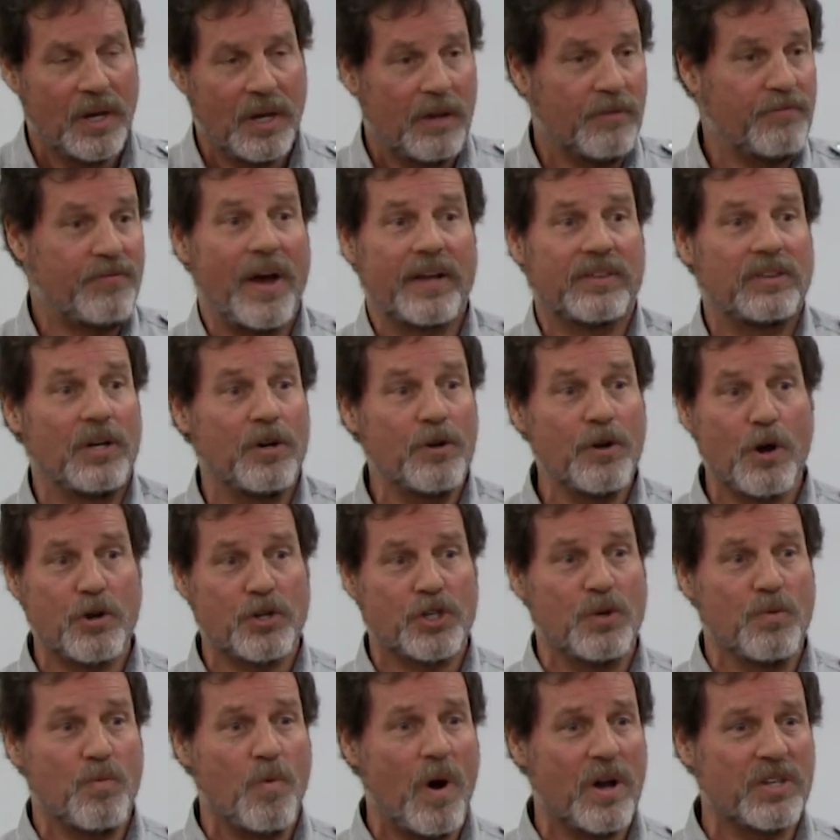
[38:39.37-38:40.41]
In fact, their
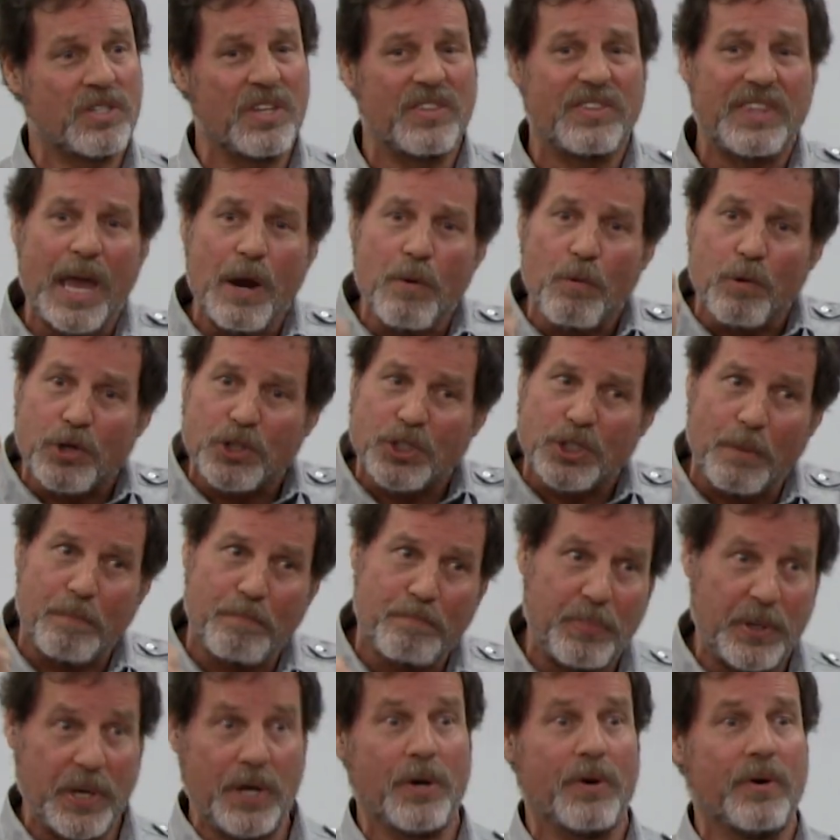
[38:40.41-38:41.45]
notion was that they were
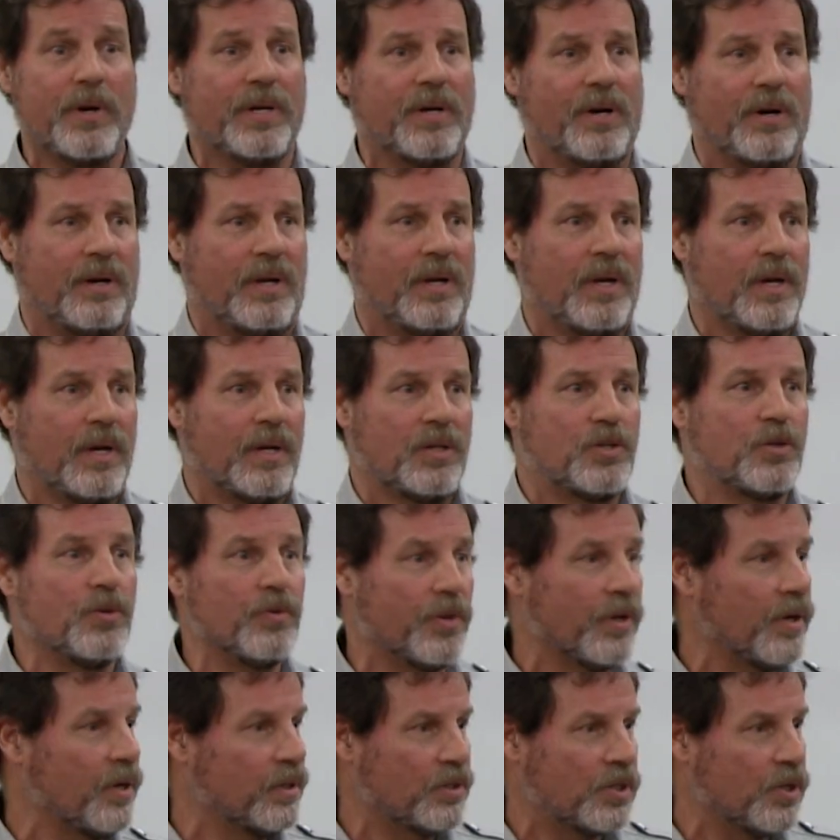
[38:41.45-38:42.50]
superior to
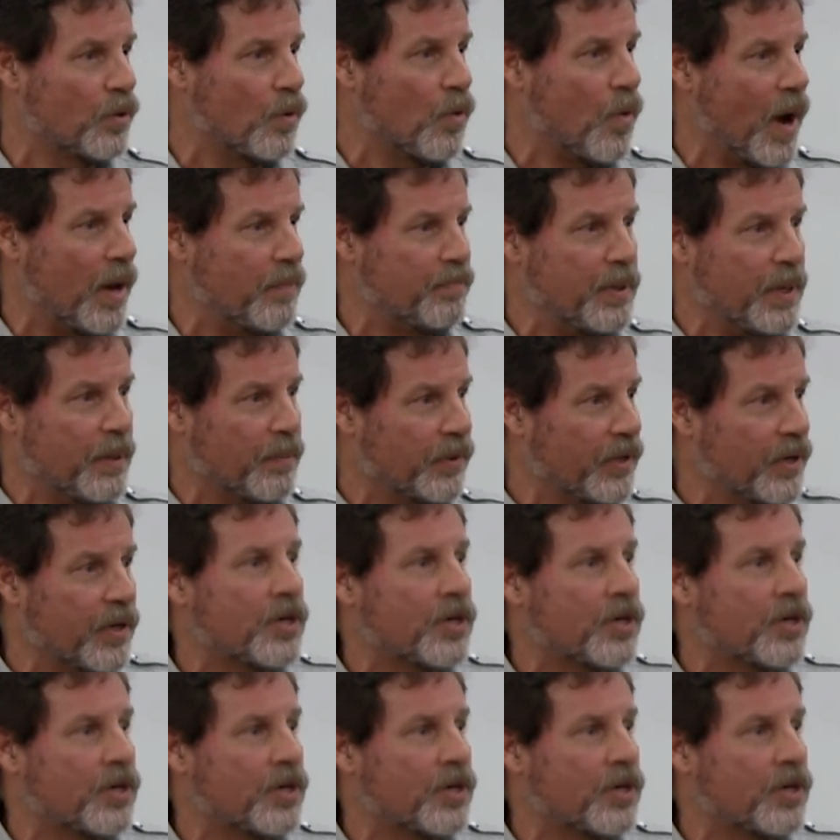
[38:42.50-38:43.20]
the white people.